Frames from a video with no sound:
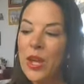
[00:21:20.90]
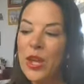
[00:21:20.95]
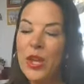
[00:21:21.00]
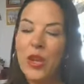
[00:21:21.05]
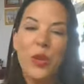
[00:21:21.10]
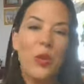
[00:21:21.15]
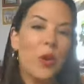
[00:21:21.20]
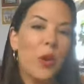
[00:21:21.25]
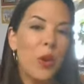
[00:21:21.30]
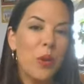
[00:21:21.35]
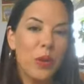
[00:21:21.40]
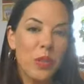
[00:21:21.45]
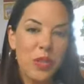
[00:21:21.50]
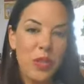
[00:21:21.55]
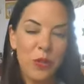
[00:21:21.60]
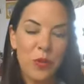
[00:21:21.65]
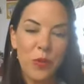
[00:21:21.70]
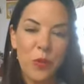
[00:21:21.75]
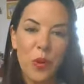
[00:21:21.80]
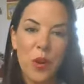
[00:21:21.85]
you go to
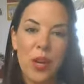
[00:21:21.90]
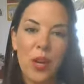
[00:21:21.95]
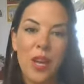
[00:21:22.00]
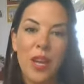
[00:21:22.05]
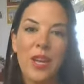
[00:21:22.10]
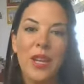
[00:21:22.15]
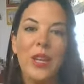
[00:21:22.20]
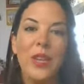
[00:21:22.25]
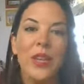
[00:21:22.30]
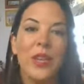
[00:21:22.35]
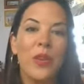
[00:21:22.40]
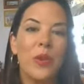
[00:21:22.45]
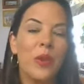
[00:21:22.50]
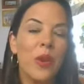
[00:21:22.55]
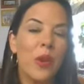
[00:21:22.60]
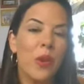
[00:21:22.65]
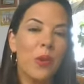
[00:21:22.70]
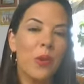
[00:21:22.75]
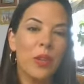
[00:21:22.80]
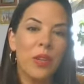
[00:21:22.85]
Sephora, you
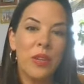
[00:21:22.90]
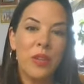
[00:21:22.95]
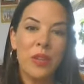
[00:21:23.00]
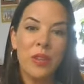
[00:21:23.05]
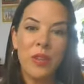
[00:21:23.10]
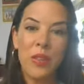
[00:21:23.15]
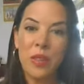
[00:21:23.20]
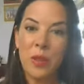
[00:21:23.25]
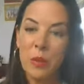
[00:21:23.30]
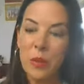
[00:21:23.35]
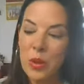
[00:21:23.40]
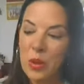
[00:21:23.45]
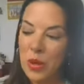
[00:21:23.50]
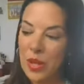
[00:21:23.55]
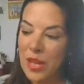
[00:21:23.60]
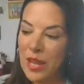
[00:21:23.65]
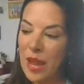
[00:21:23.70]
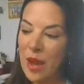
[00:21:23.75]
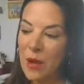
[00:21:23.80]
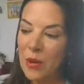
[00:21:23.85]
go to the
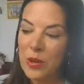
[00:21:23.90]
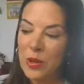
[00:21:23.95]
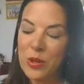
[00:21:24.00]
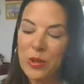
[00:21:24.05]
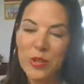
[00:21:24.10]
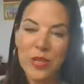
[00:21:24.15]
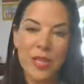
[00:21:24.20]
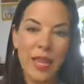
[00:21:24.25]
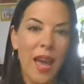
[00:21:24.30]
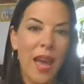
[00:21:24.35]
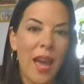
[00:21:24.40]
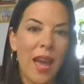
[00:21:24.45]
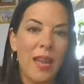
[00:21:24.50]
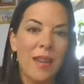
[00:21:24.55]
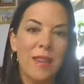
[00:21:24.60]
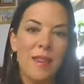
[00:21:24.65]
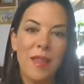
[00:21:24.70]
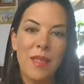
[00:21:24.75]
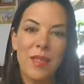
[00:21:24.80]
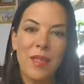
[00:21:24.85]
beauty counters
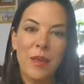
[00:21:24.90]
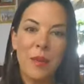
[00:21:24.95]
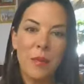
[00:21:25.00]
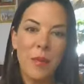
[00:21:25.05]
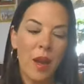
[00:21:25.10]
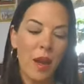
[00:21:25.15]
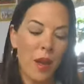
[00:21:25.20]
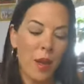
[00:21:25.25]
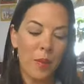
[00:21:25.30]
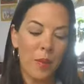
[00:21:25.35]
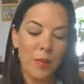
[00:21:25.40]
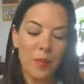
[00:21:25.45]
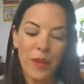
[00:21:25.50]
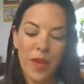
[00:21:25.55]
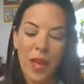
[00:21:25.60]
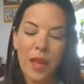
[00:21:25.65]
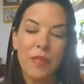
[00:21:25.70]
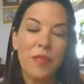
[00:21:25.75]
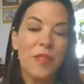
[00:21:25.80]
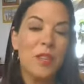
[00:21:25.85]
at
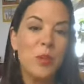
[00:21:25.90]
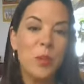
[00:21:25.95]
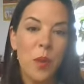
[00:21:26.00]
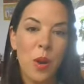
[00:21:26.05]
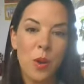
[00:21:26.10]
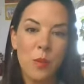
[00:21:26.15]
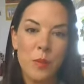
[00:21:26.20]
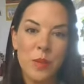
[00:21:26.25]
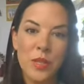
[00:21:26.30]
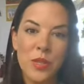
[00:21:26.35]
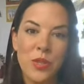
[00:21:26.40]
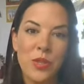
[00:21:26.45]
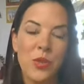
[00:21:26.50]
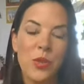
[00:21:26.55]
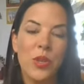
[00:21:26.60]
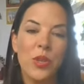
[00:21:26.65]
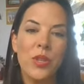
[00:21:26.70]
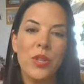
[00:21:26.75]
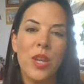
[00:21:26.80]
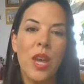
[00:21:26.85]
the department
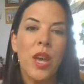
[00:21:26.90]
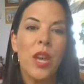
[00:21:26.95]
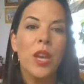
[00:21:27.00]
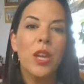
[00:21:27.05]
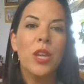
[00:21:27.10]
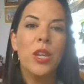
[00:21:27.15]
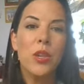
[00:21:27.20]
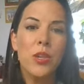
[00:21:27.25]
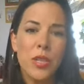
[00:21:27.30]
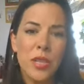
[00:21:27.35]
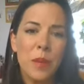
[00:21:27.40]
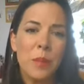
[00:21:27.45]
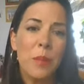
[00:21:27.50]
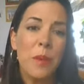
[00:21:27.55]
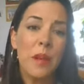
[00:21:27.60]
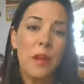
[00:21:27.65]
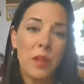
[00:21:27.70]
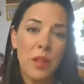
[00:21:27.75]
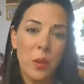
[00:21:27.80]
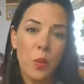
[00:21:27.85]
stores, you
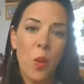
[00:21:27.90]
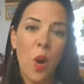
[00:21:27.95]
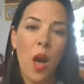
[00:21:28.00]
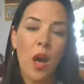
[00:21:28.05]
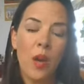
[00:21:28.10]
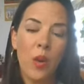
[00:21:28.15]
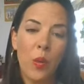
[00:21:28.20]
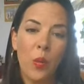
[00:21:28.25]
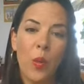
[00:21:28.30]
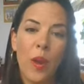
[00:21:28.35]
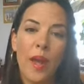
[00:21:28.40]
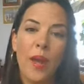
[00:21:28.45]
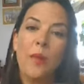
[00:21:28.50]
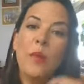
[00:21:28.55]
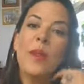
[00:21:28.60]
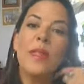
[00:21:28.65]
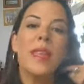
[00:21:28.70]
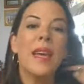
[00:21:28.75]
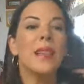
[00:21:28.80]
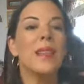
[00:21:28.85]
typically walk away
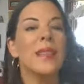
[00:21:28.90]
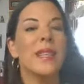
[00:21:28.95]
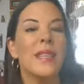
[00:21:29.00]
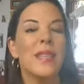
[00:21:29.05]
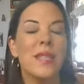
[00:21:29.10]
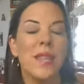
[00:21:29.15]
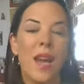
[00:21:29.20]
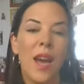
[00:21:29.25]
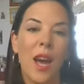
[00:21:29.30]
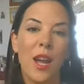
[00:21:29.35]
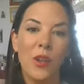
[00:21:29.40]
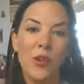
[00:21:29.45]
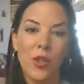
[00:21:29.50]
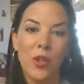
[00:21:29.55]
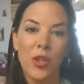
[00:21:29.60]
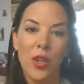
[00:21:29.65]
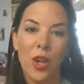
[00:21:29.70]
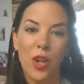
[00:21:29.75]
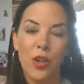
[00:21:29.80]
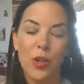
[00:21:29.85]
with at least
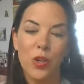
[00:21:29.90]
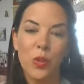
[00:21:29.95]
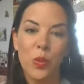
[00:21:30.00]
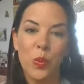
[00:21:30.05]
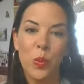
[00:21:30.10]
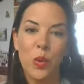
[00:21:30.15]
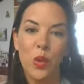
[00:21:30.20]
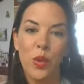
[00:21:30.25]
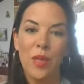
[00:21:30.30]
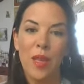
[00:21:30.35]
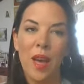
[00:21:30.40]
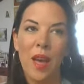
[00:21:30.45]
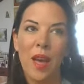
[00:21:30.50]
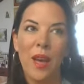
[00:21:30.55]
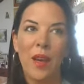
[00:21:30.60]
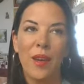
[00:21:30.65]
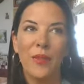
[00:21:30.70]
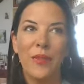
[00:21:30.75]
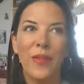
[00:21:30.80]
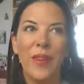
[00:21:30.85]
$100 worth
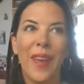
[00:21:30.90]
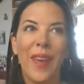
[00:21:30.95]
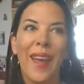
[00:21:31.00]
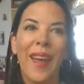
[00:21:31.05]
of